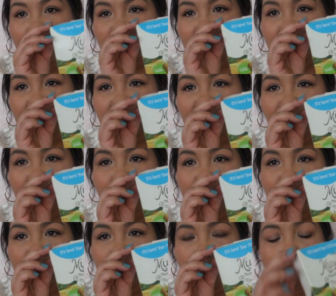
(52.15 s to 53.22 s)
Something from
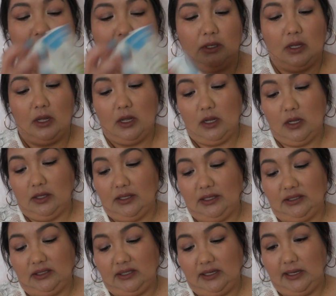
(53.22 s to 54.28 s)
Muse.
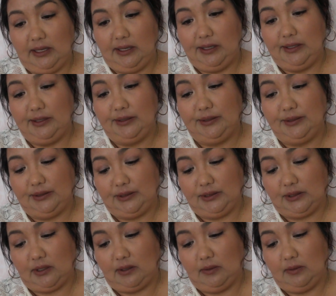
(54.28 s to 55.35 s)
This
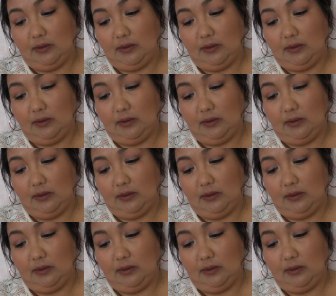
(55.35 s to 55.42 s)
is